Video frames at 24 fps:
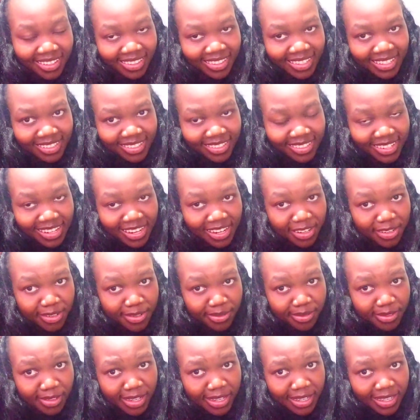the side
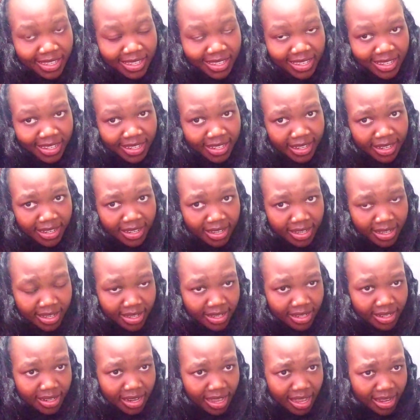of your
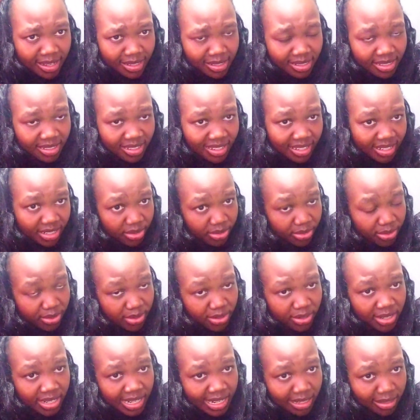hair, as
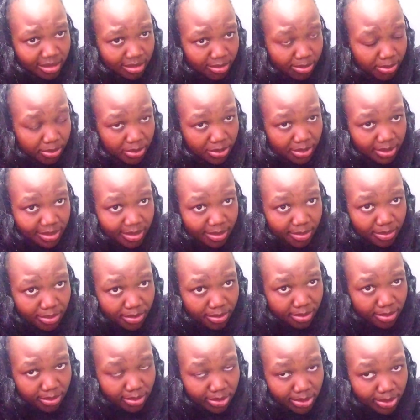natural as
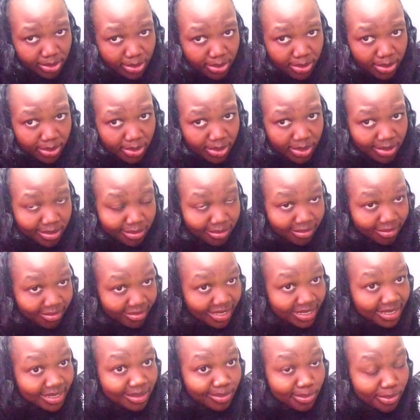possible. So
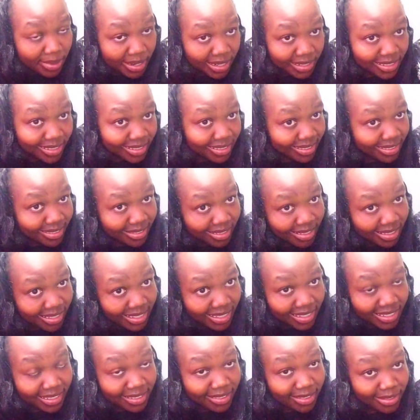this part is
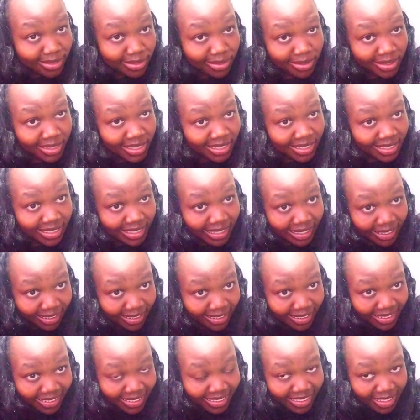really
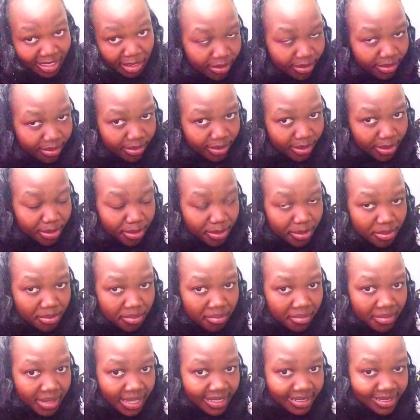tricky. If you
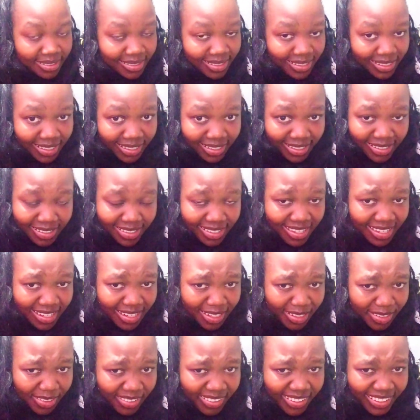mess it,
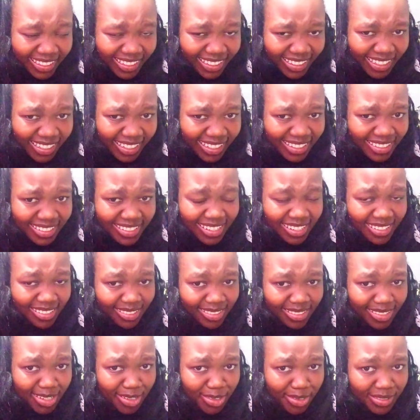then your hair
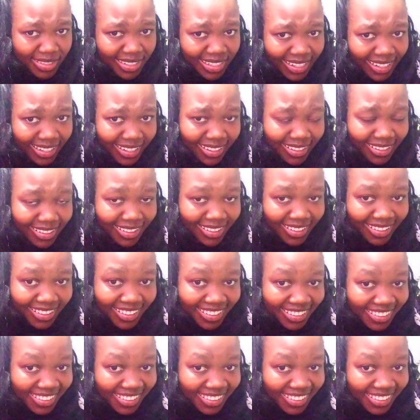turns out like